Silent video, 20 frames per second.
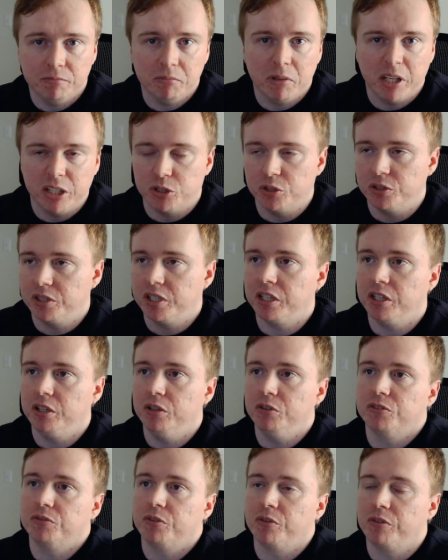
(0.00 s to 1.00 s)
interesting,
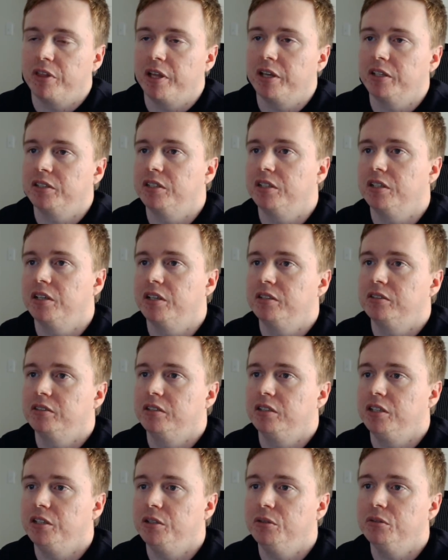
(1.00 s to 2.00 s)
useful things to
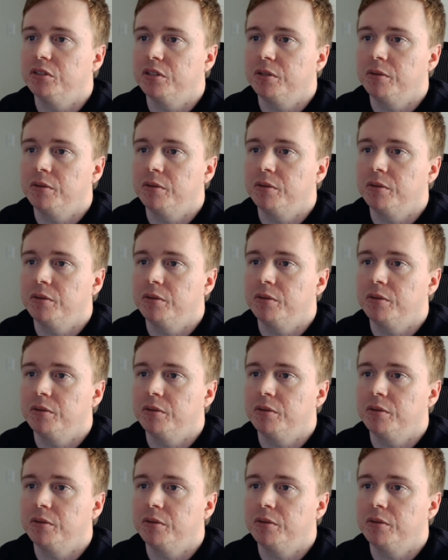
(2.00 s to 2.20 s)
use.